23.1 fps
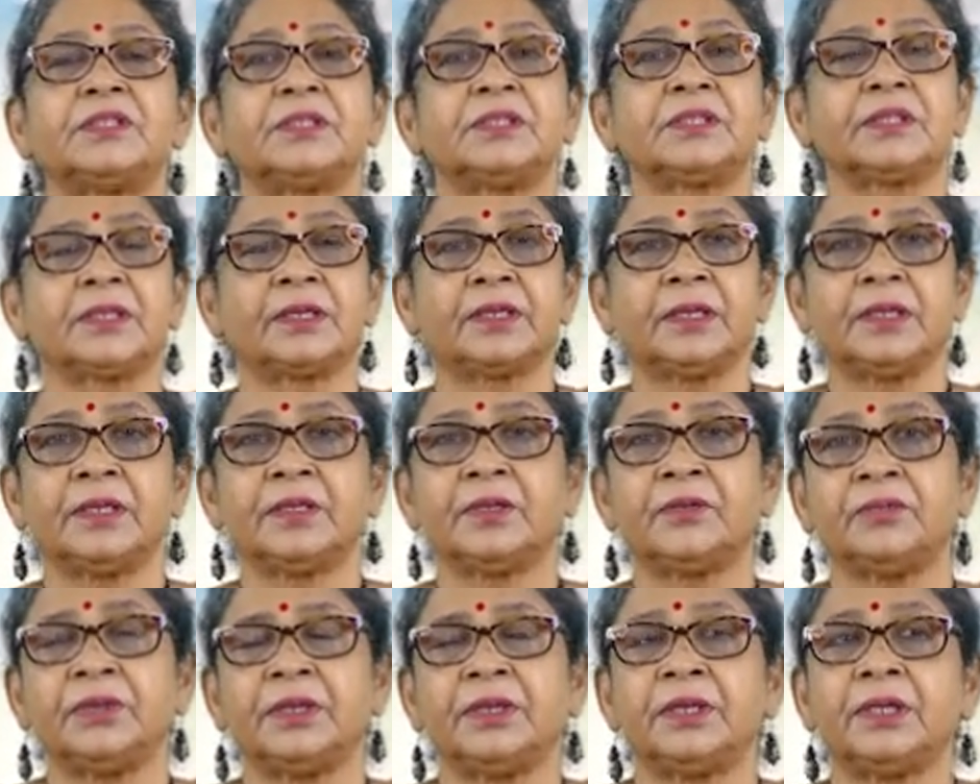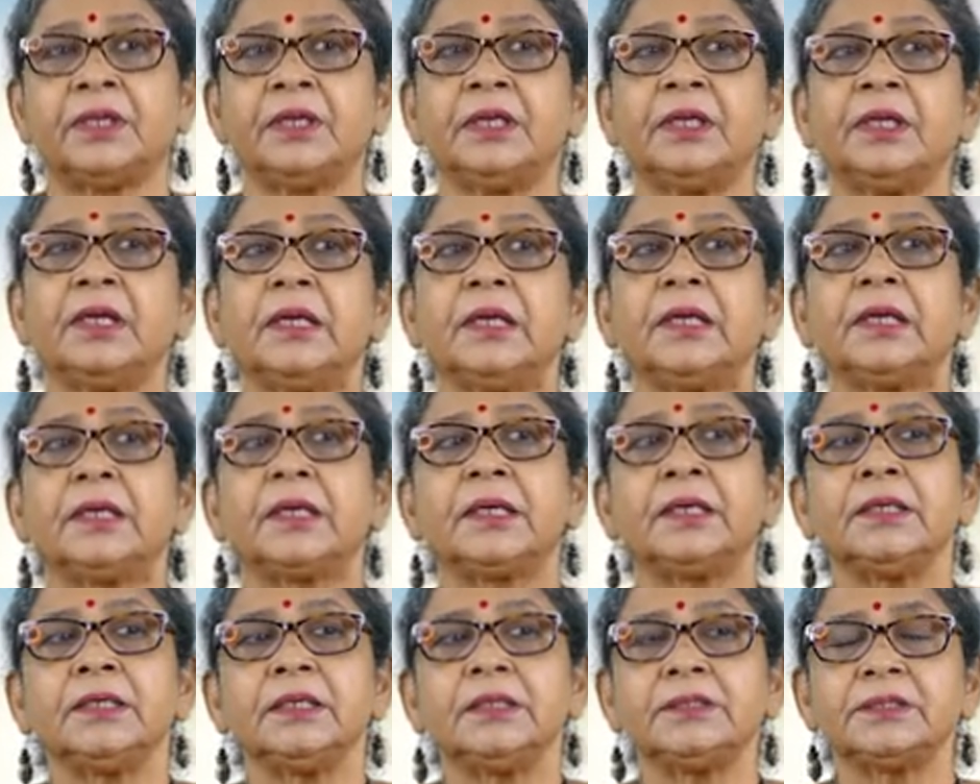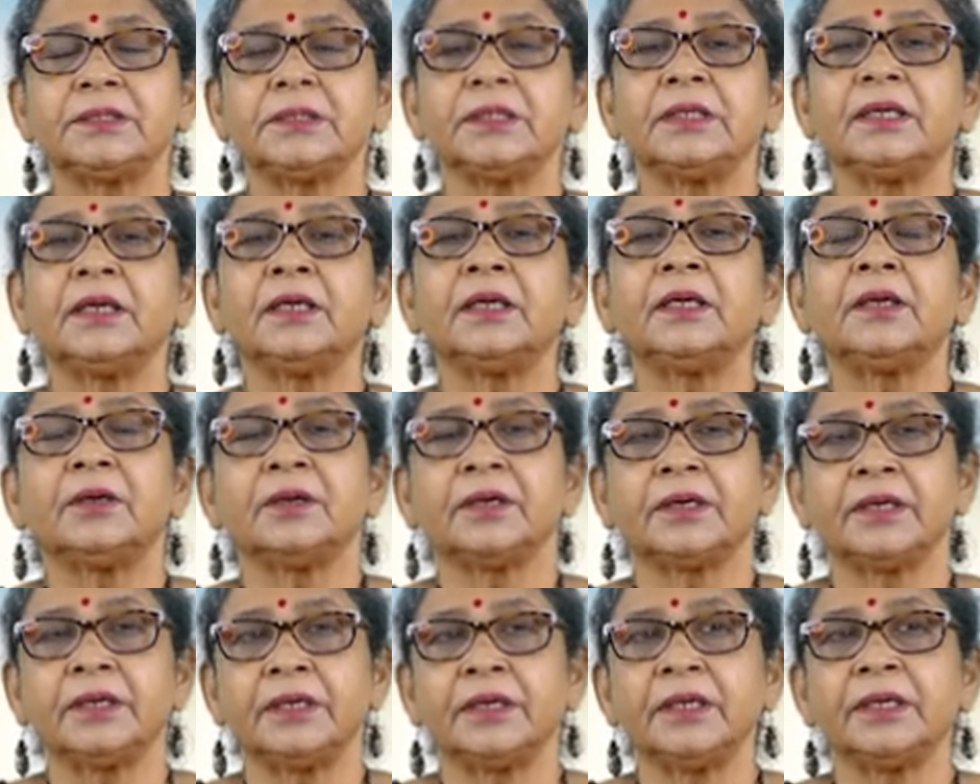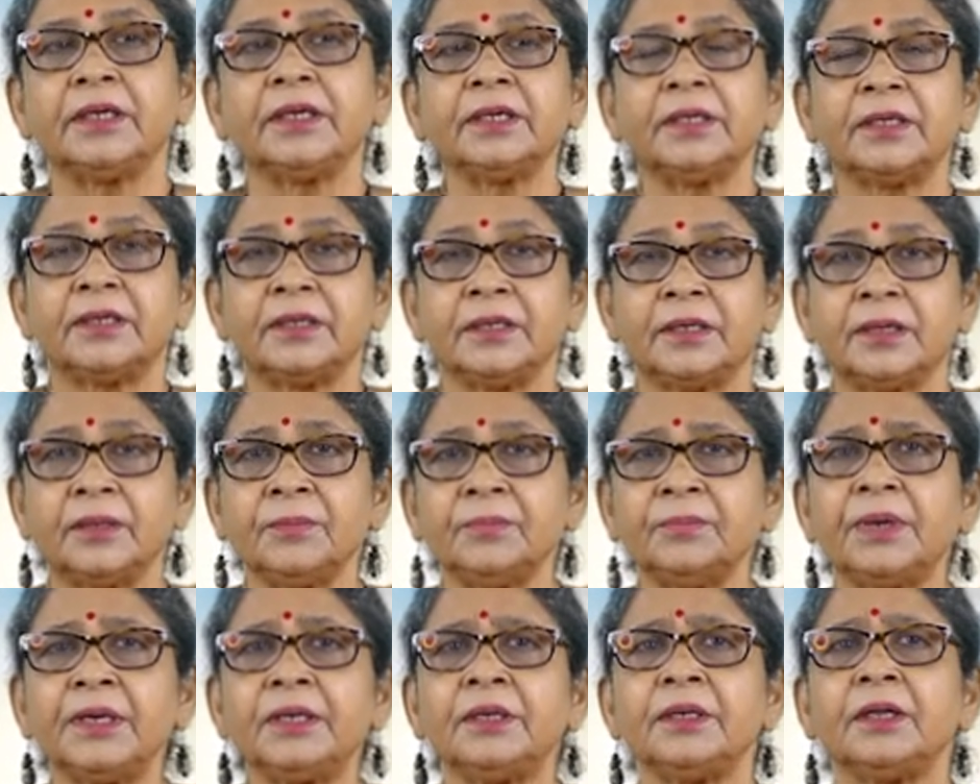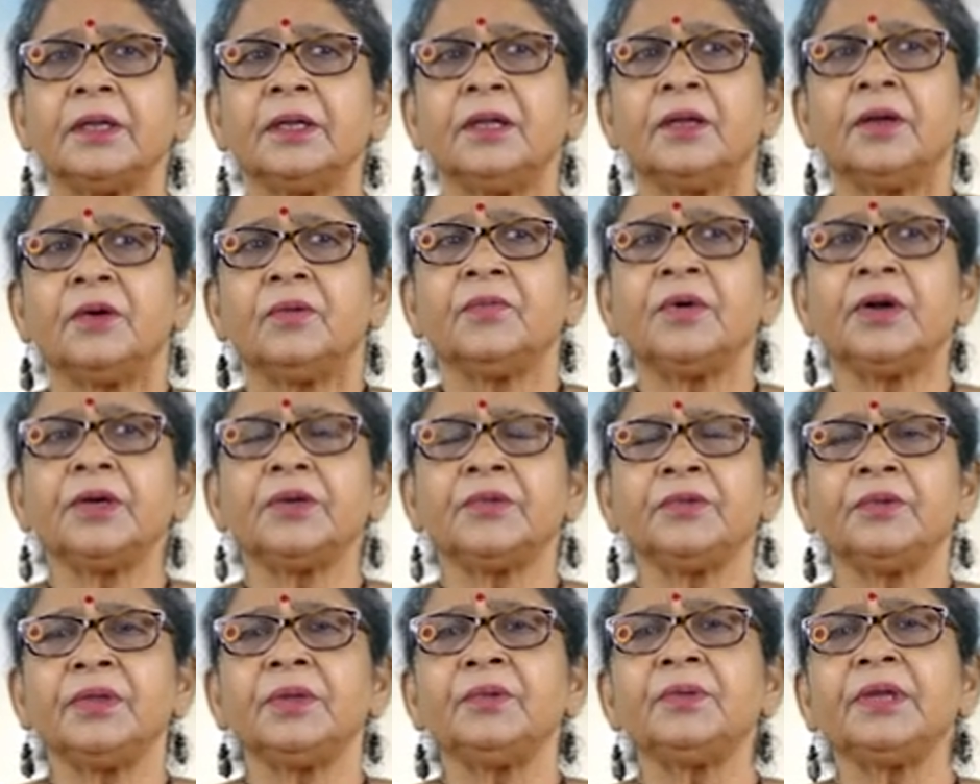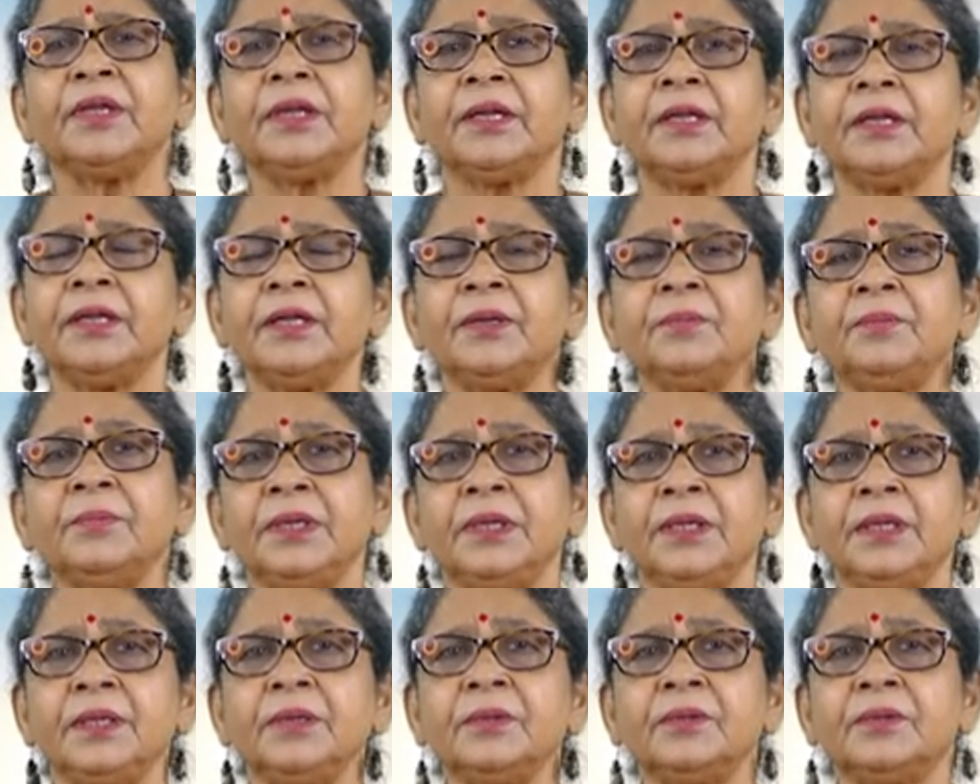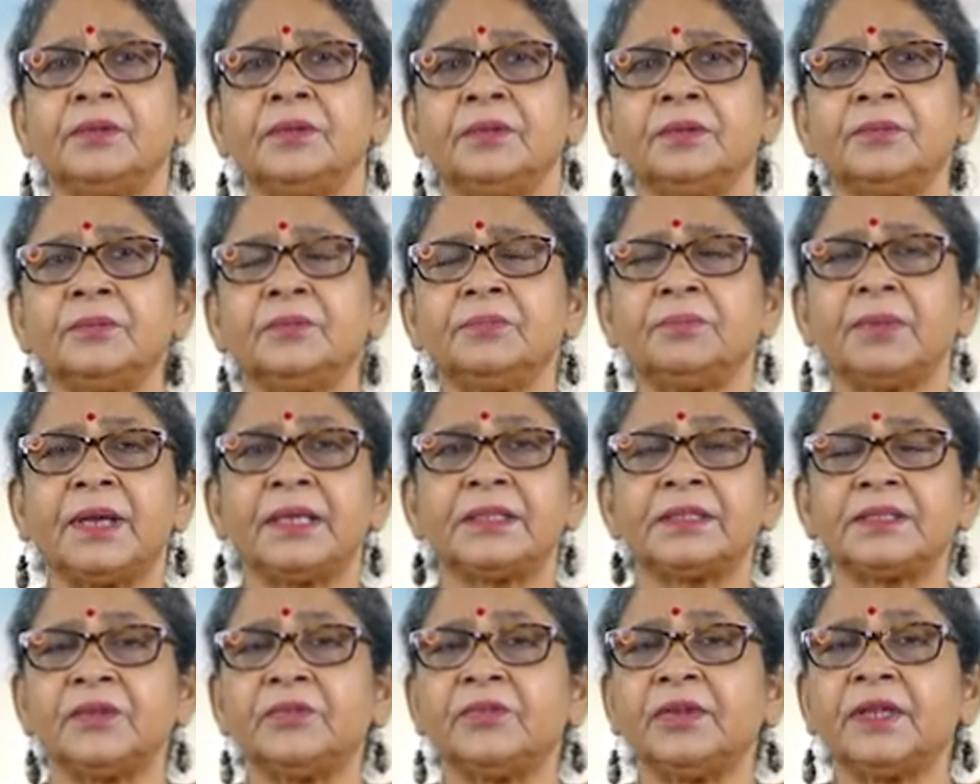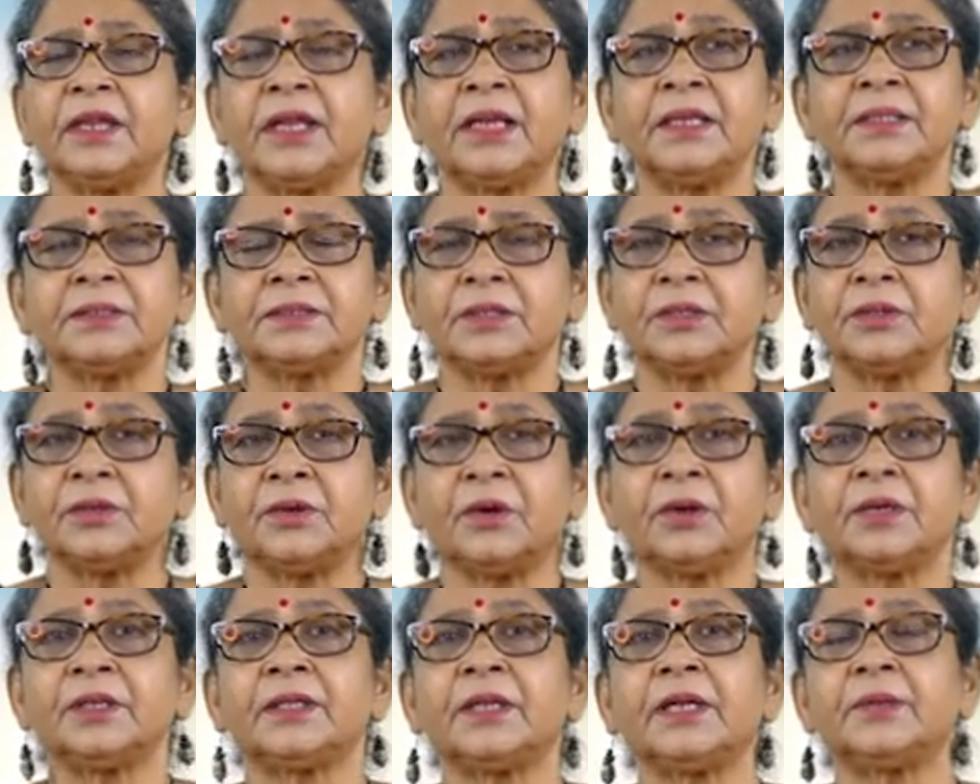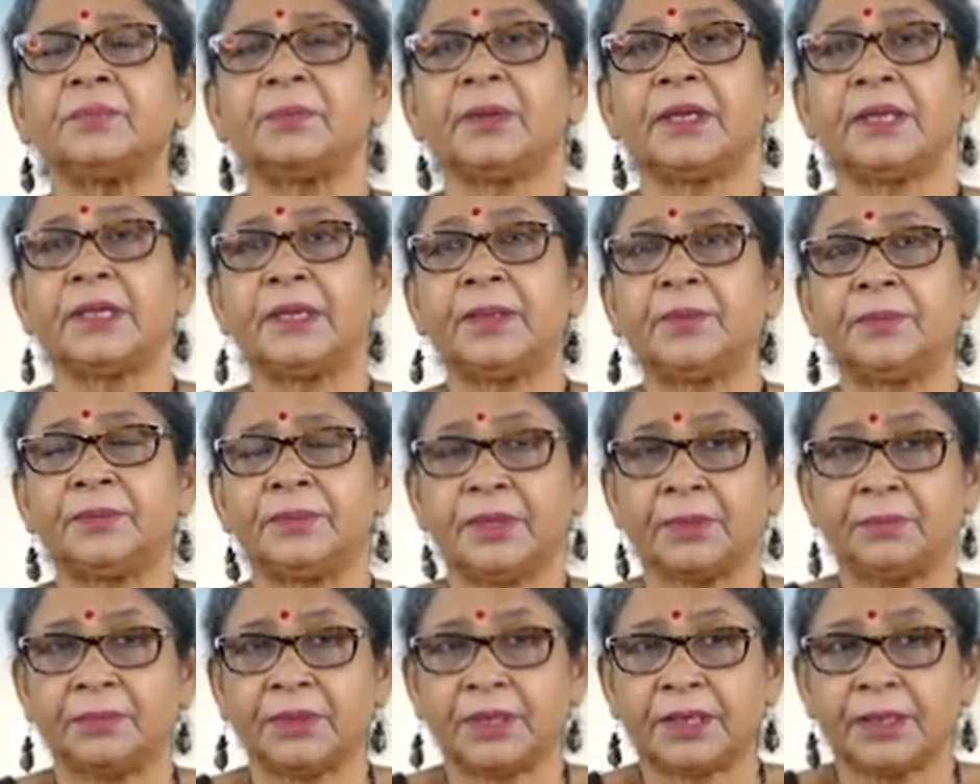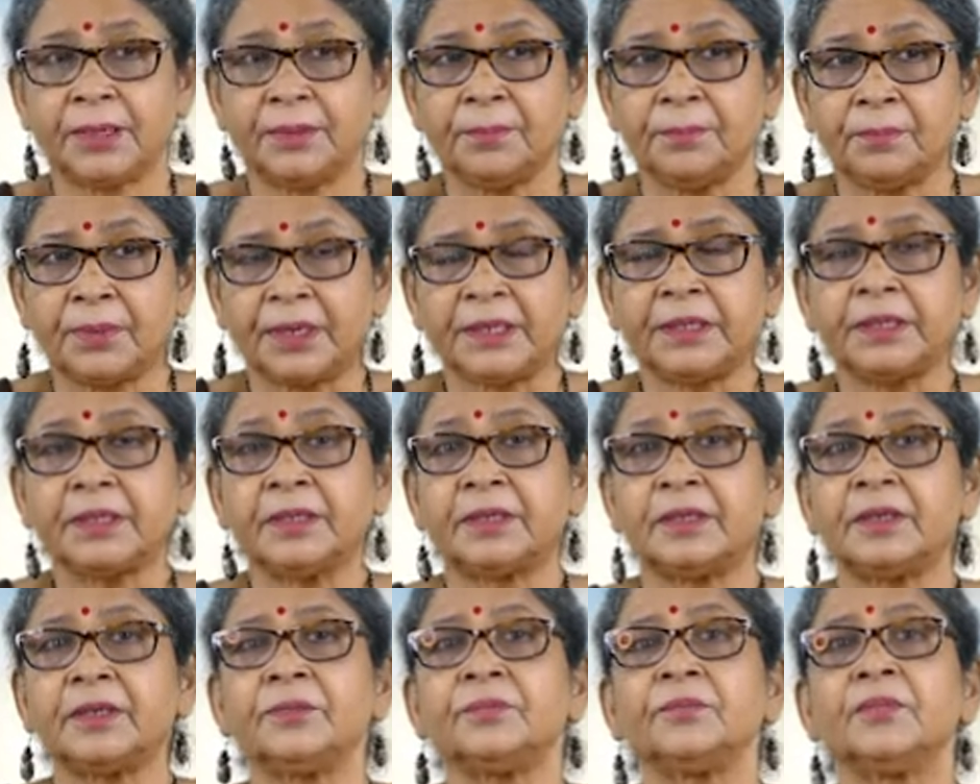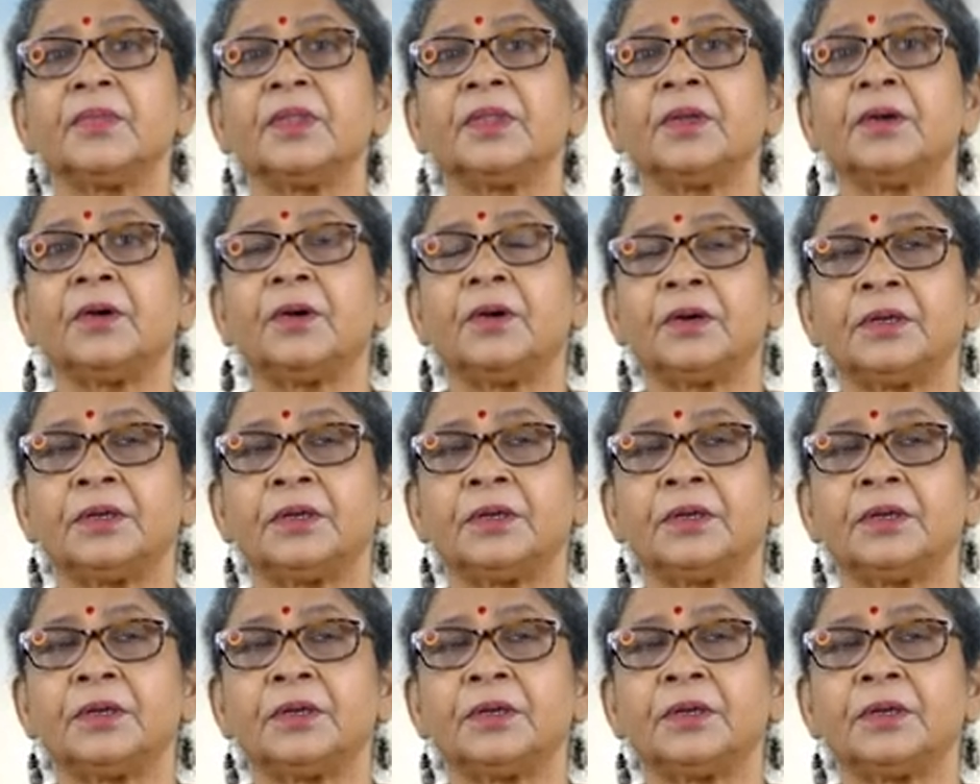which is again a very conditional or critical term, but what we really mean by civilized is not that they became better,